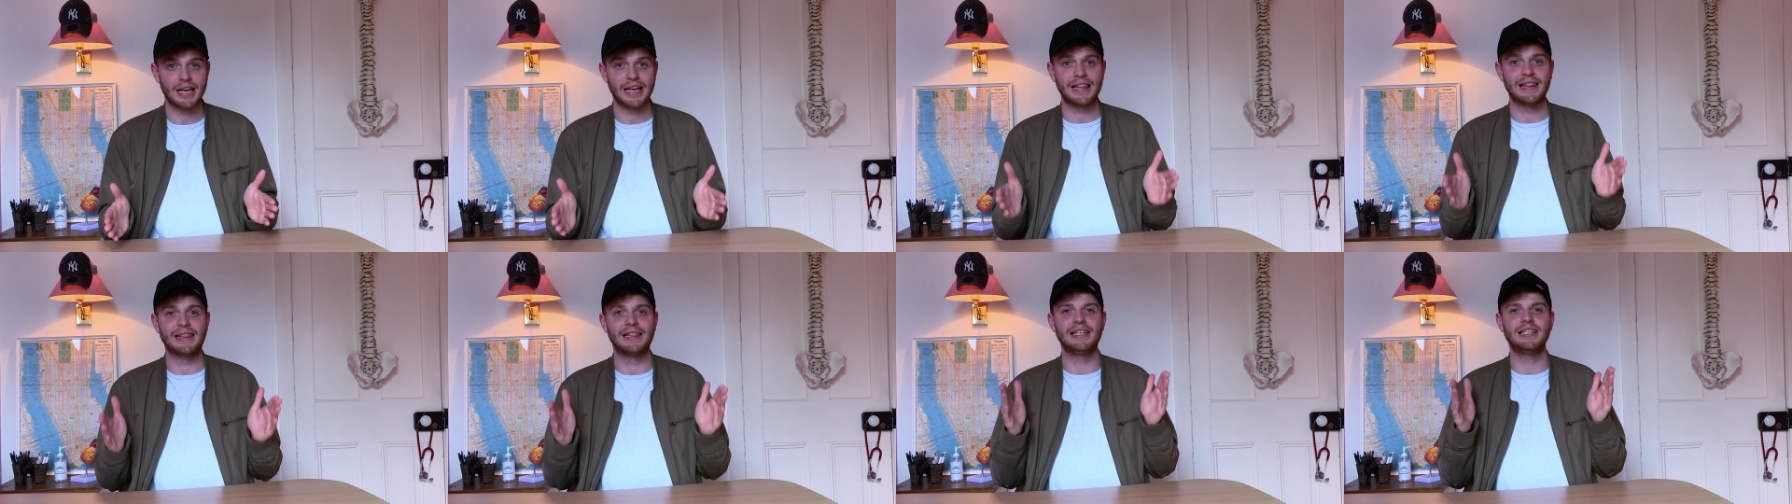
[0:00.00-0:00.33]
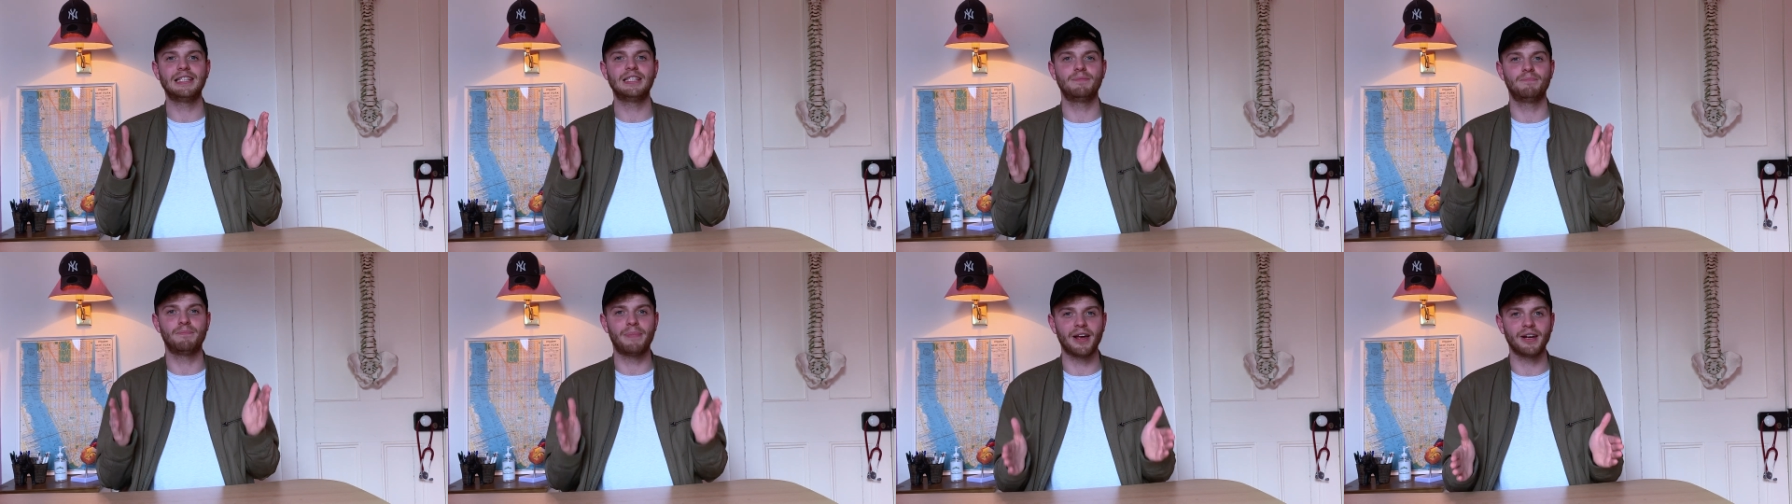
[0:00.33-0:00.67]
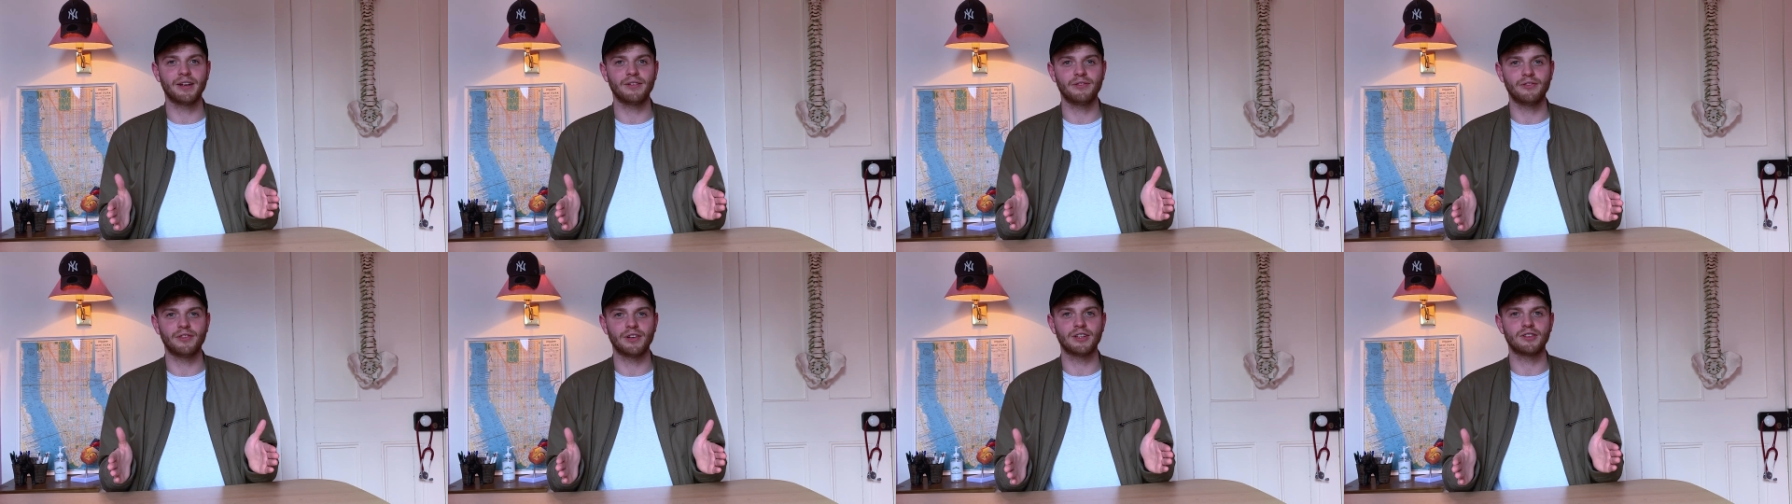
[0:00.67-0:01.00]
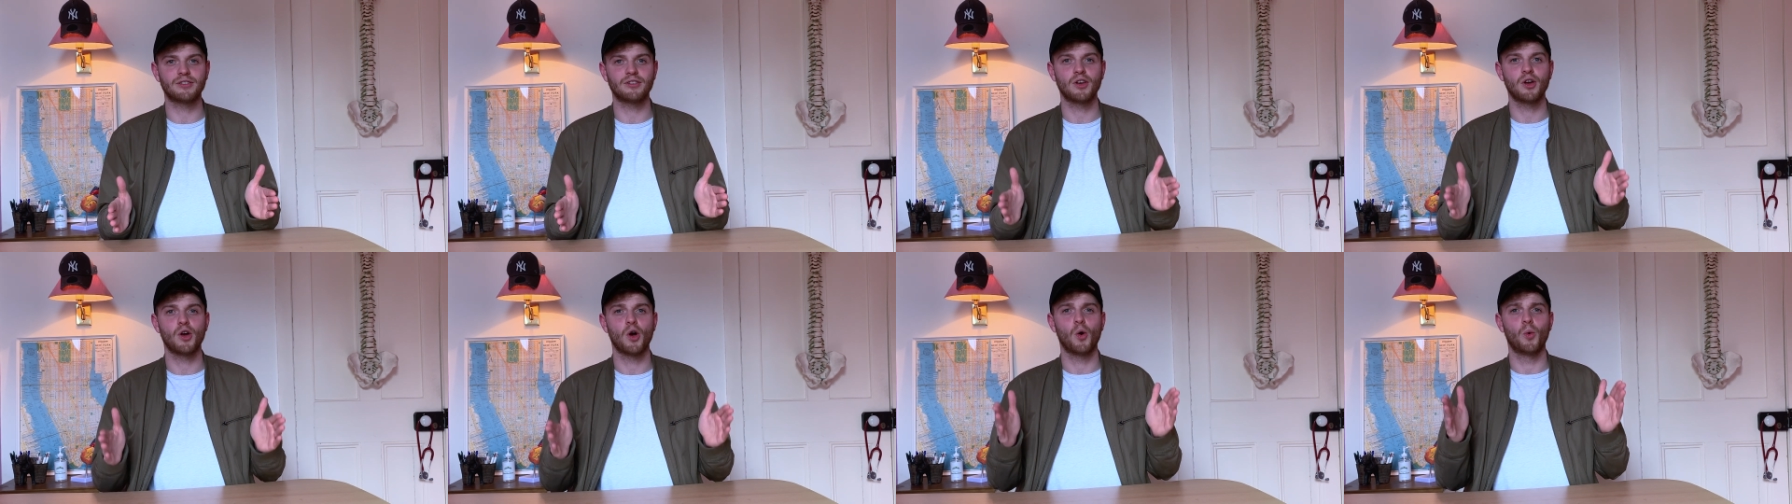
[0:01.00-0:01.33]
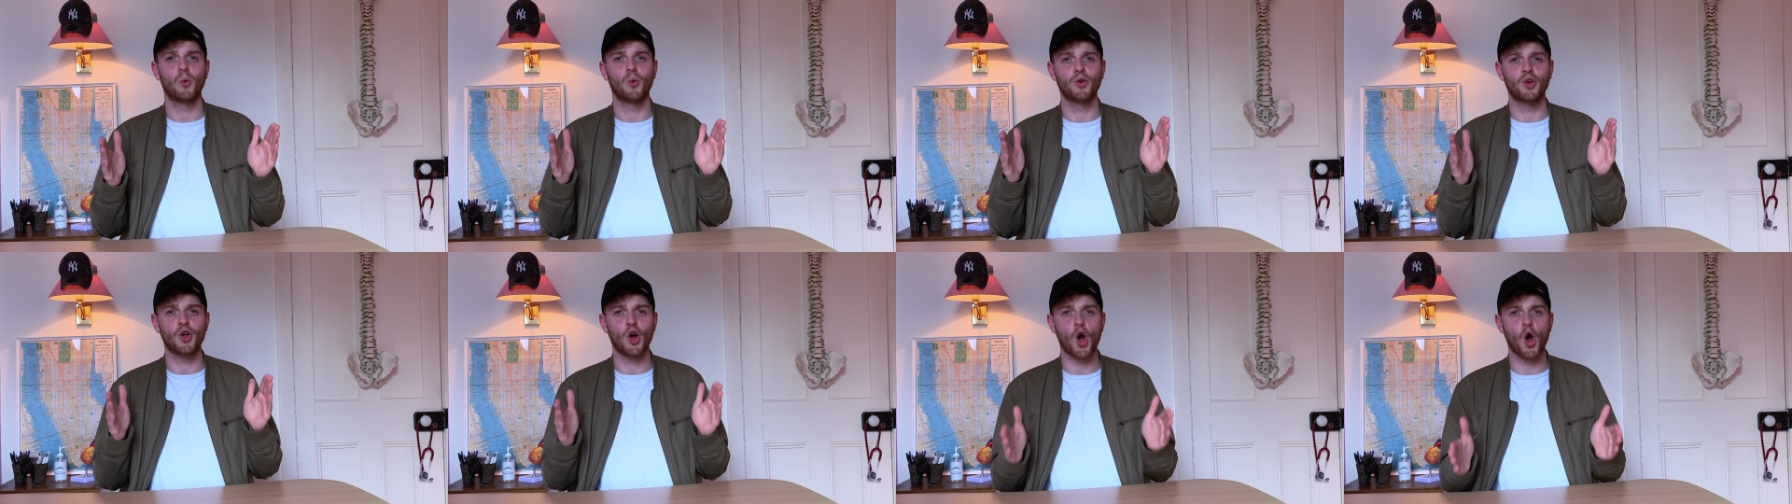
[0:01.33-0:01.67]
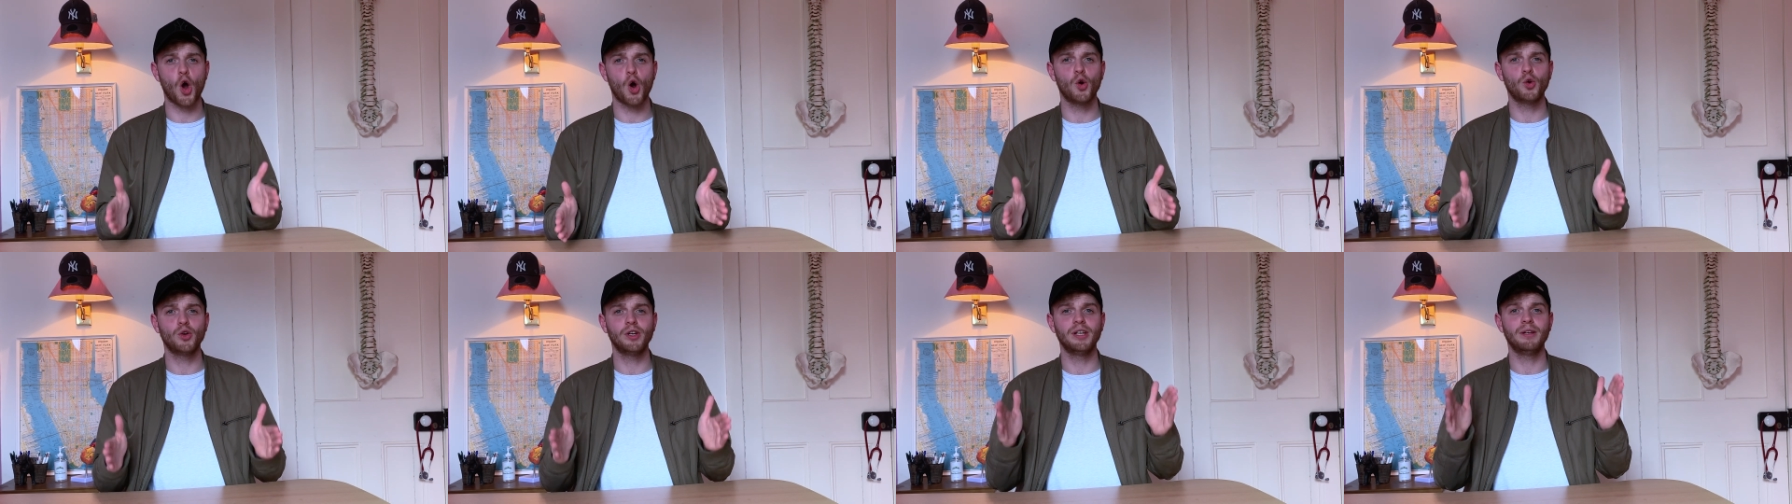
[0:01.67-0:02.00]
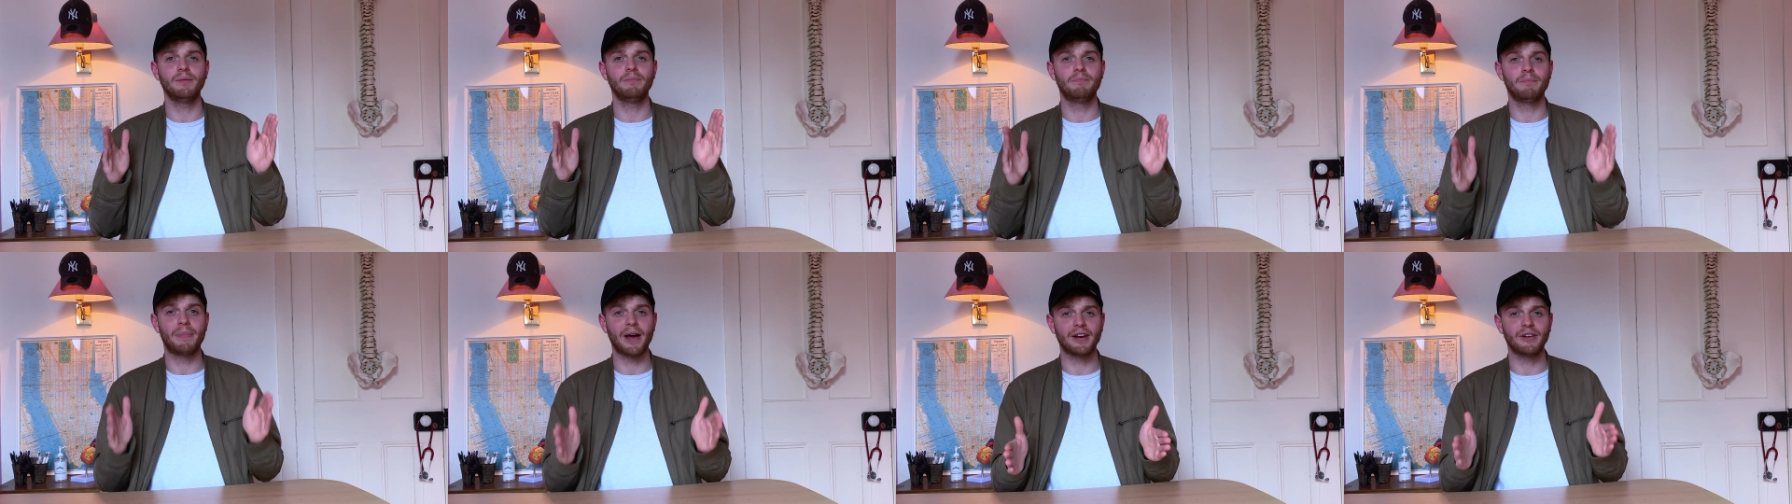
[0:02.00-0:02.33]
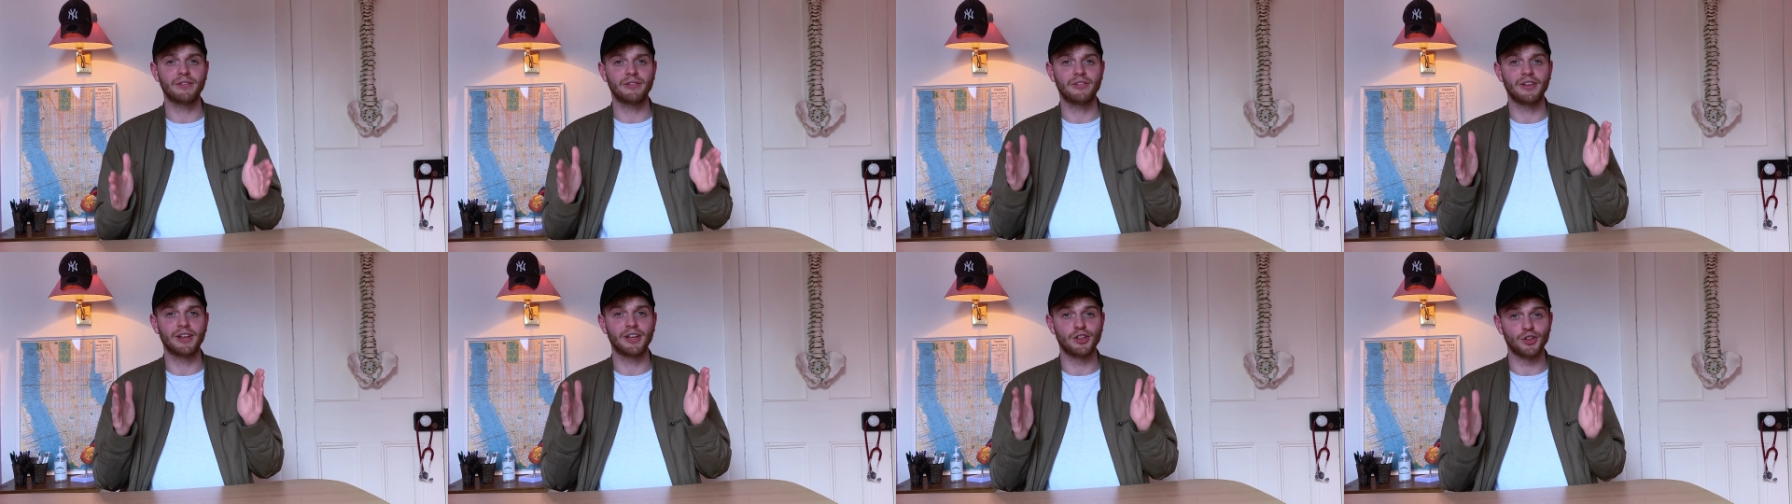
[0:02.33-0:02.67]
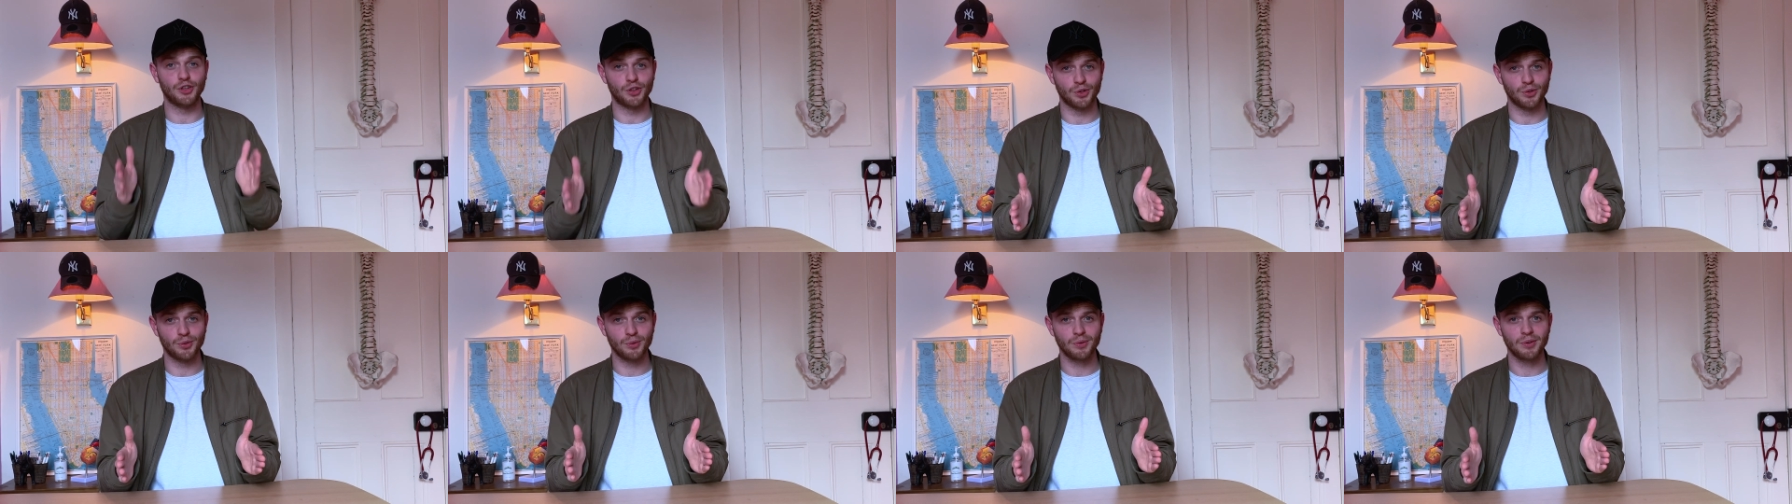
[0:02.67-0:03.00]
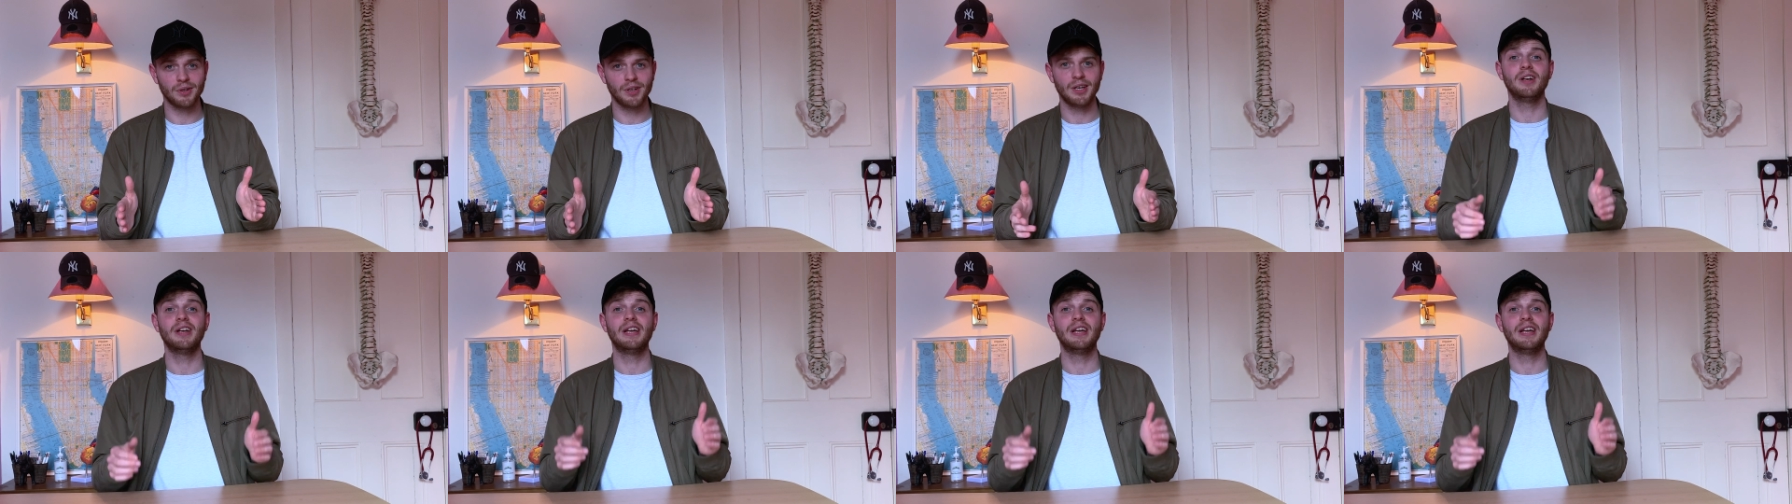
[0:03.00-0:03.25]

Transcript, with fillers: These benefits would only benefit you